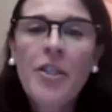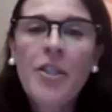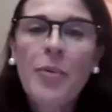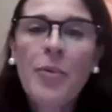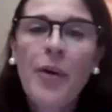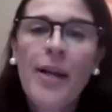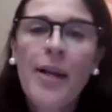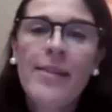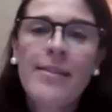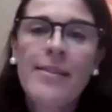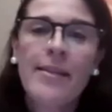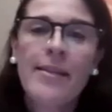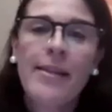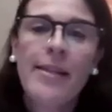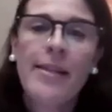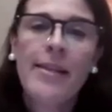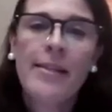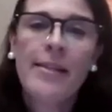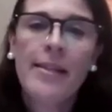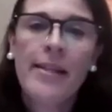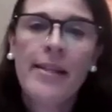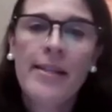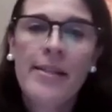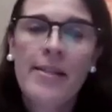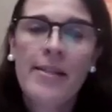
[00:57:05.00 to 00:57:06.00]
village
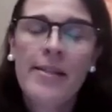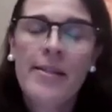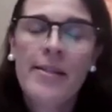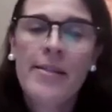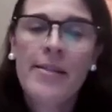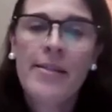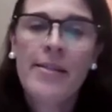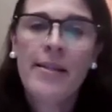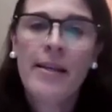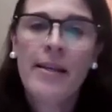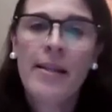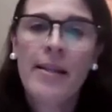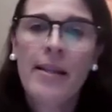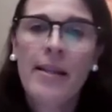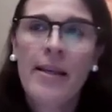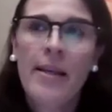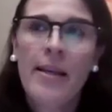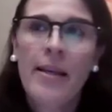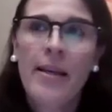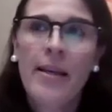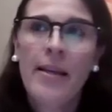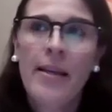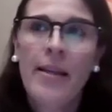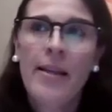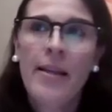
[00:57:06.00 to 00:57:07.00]
president is
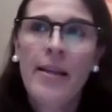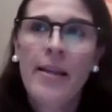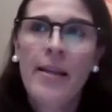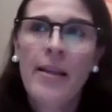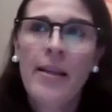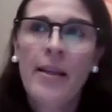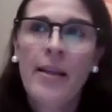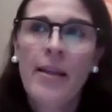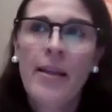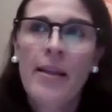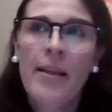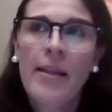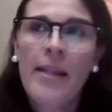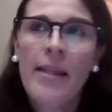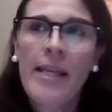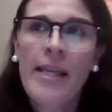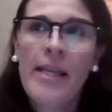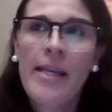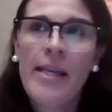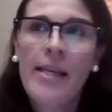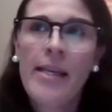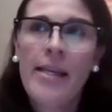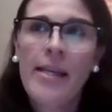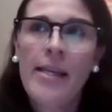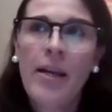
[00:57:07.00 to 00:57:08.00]

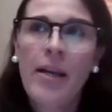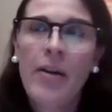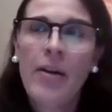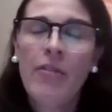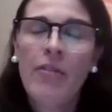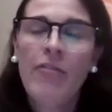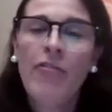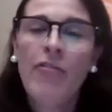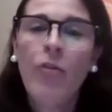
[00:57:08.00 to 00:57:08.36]
the